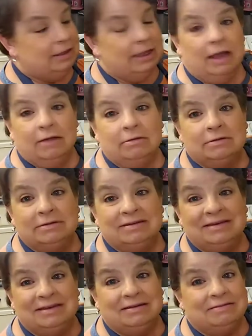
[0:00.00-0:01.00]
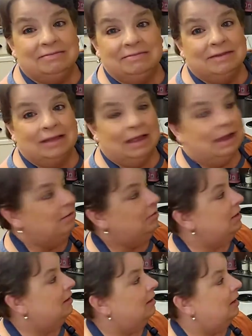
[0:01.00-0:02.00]
Yeah, still, I
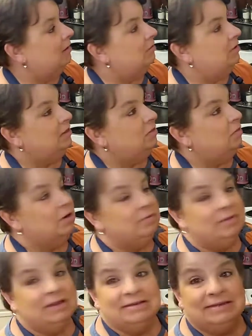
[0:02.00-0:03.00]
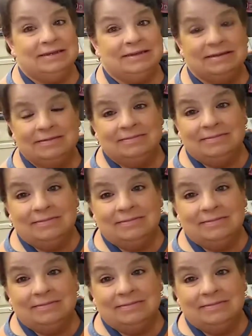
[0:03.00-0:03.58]
don't eat, I don't eat the watermelon seeds.